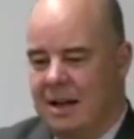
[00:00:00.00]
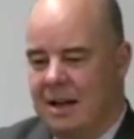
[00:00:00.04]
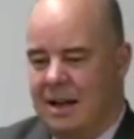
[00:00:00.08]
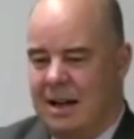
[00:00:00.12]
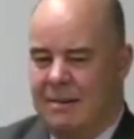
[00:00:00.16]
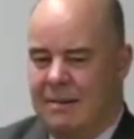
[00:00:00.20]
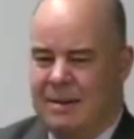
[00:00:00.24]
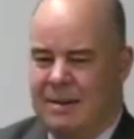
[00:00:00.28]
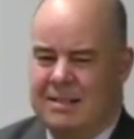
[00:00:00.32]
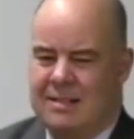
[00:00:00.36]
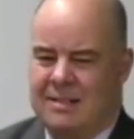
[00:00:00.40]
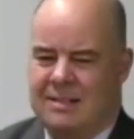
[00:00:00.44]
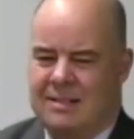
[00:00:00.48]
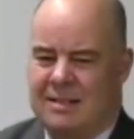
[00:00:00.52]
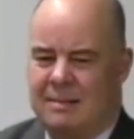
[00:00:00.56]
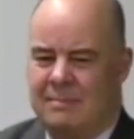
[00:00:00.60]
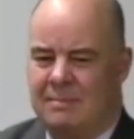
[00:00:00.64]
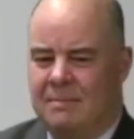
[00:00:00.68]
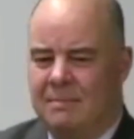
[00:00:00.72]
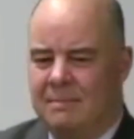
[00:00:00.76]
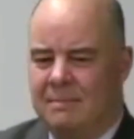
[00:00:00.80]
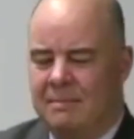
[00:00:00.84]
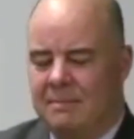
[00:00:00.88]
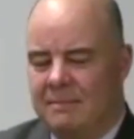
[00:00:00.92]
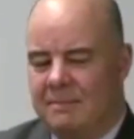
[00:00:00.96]
I mean,
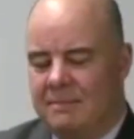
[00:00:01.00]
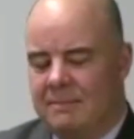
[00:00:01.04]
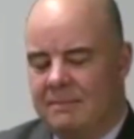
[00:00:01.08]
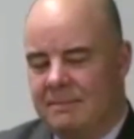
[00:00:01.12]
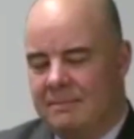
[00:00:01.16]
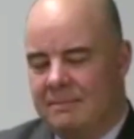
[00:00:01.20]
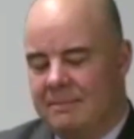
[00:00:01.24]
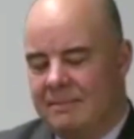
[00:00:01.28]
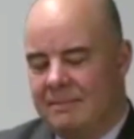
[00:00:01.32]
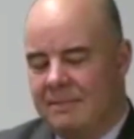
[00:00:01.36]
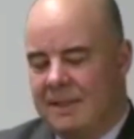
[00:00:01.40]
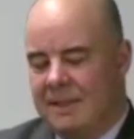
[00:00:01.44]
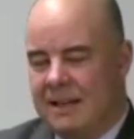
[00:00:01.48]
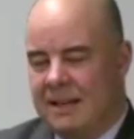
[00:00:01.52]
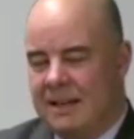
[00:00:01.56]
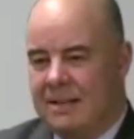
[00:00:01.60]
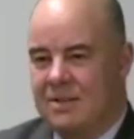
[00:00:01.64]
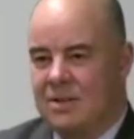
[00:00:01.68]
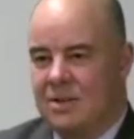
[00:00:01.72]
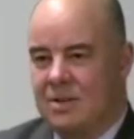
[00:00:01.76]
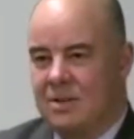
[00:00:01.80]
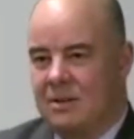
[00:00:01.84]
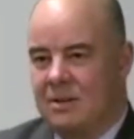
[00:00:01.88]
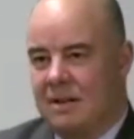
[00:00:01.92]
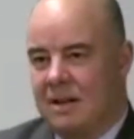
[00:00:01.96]
some things
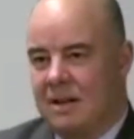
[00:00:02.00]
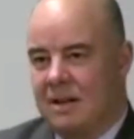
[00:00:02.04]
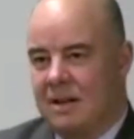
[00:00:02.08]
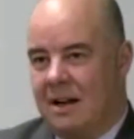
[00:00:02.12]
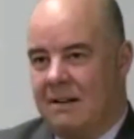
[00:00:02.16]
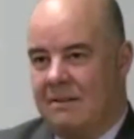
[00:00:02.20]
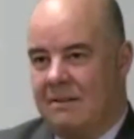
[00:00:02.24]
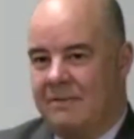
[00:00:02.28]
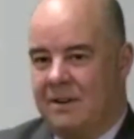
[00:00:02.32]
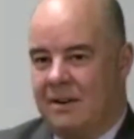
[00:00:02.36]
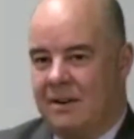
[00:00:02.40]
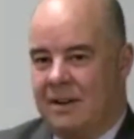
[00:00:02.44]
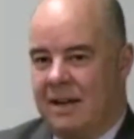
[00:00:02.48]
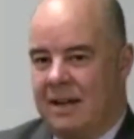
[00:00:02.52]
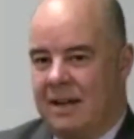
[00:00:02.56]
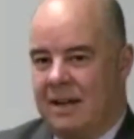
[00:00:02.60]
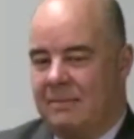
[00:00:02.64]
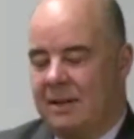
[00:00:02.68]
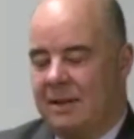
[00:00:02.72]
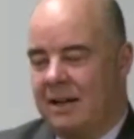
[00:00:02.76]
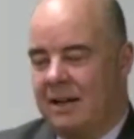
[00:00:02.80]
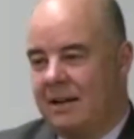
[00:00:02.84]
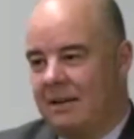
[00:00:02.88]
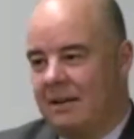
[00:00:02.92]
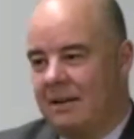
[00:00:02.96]
are kind of fair game.
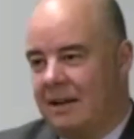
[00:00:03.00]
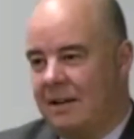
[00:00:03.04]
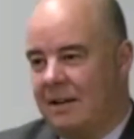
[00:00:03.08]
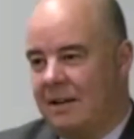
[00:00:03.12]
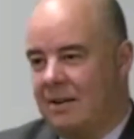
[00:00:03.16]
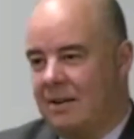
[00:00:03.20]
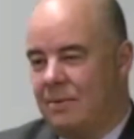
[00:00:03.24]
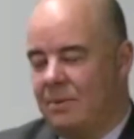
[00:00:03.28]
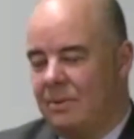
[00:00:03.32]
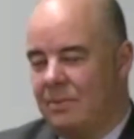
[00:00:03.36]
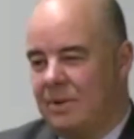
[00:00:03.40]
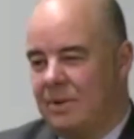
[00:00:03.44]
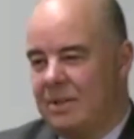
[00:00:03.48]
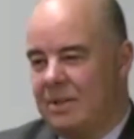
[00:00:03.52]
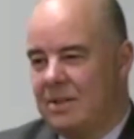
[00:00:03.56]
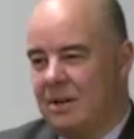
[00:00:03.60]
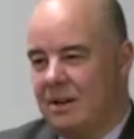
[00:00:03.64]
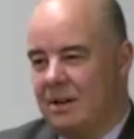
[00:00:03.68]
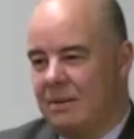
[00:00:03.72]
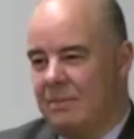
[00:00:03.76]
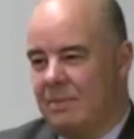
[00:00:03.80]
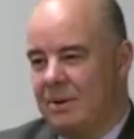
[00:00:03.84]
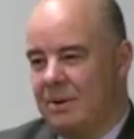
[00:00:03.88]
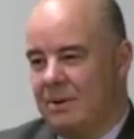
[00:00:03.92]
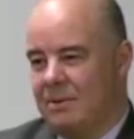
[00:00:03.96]
Like, when we
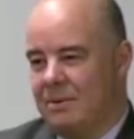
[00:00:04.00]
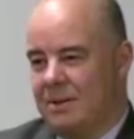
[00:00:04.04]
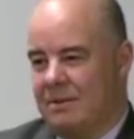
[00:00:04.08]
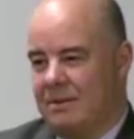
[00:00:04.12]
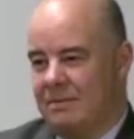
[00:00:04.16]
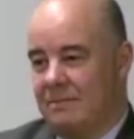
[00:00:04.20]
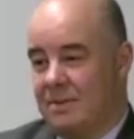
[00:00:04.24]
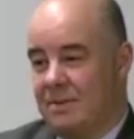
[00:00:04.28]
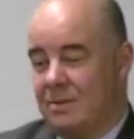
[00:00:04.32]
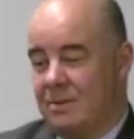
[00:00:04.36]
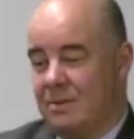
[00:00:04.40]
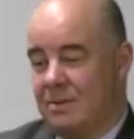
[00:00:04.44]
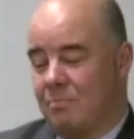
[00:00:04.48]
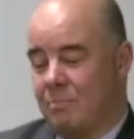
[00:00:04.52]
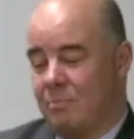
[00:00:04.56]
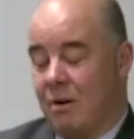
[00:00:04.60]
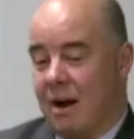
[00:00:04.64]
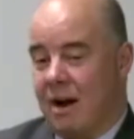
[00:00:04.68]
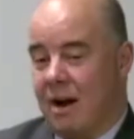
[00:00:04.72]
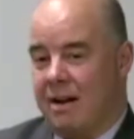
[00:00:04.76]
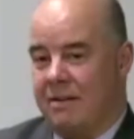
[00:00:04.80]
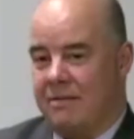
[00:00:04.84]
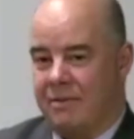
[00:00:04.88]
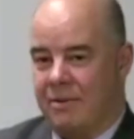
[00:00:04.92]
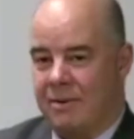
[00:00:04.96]
talk about, so
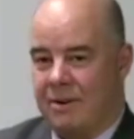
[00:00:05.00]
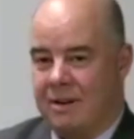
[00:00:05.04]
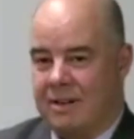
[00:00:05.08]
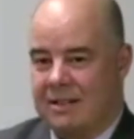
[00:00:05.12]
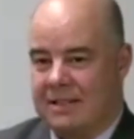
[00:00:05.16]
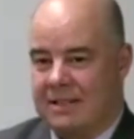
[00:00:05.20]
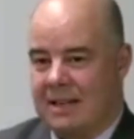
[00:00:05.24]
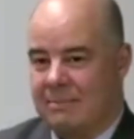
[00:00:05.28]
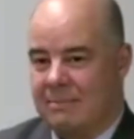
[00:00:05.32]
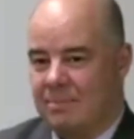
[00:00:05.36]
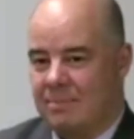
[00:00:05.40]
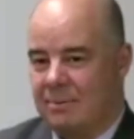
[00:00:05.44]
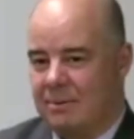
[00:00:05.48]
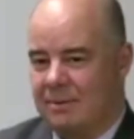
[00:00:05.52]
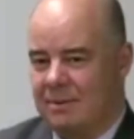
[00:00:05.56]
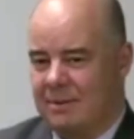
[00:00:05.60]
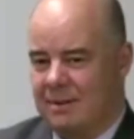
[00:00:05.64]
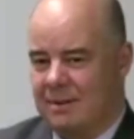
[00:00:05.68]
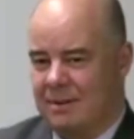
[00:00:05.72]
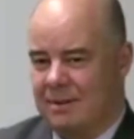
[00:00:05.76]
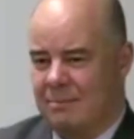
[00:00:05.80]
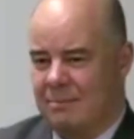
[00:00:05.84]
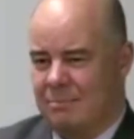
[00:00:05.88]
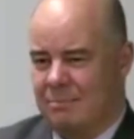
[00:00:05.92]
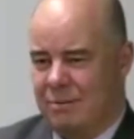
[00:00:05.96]
pride, for example,
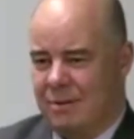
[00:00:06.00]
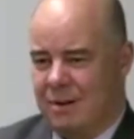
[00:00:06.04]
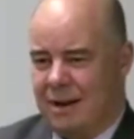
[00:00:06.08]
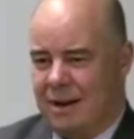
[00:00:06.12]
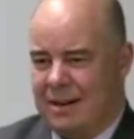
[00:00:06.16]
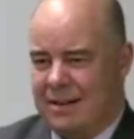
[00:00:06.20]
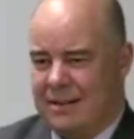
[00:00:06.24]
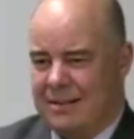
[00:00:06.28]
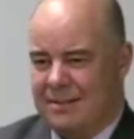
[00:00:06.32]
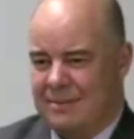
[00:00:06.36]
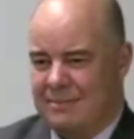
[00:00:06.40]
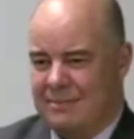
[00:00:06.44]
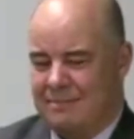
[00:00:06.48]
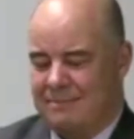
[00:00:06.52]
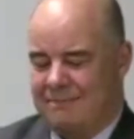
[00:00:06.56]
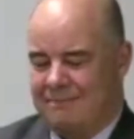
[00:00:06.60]
pride is